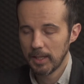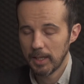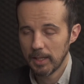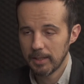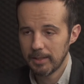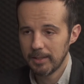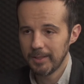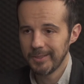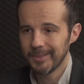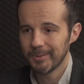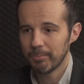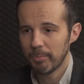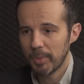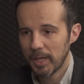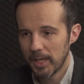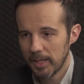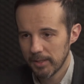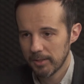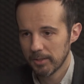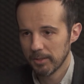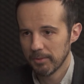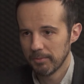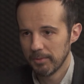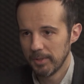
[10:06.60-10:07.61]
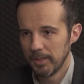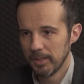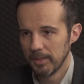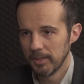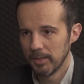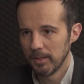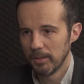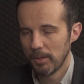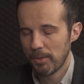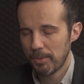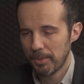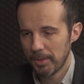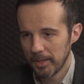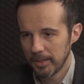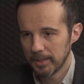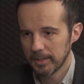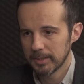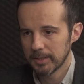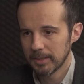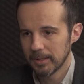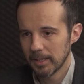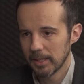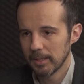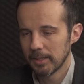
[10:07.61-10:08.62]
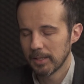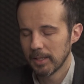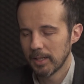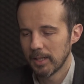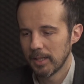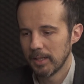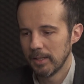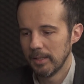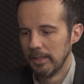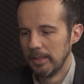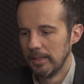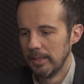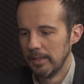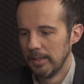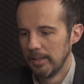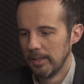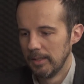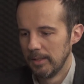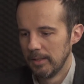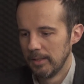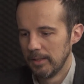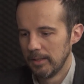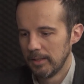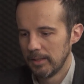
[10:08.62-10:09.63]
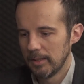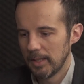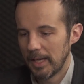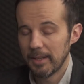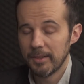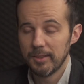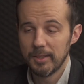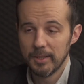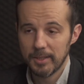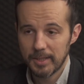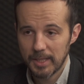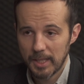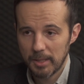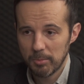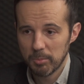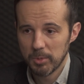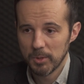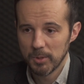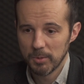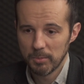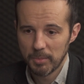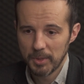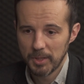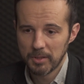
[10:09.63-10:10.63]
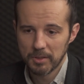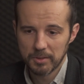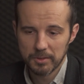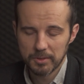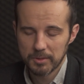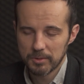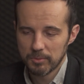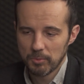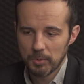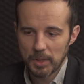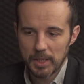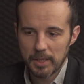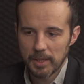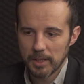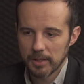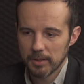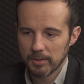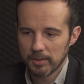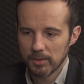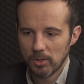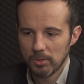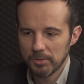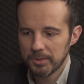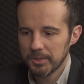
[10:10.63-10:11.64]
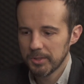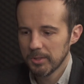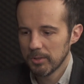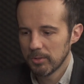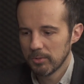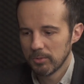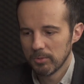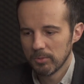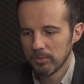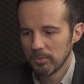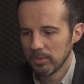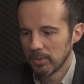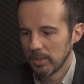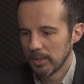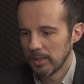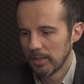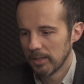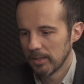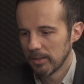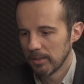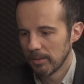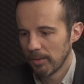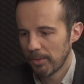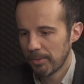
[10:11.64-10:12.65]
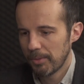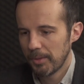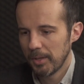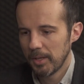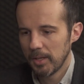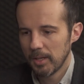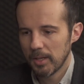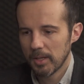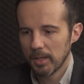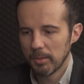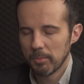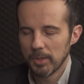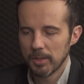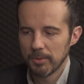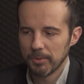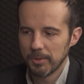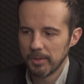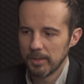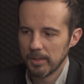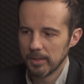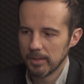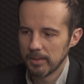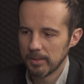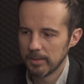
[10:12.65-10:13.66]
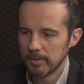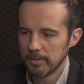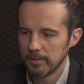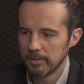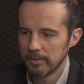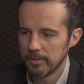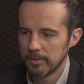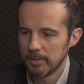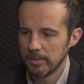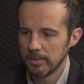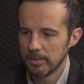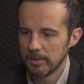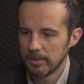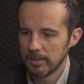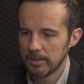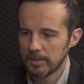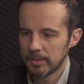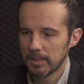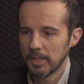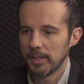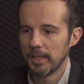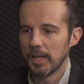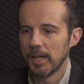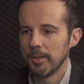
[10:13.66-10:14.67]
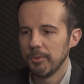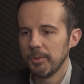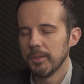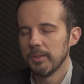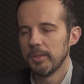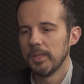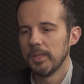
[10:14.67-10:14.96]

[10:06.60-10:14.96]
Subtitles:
at least part of the things that are at the table, because we can also think about the scenario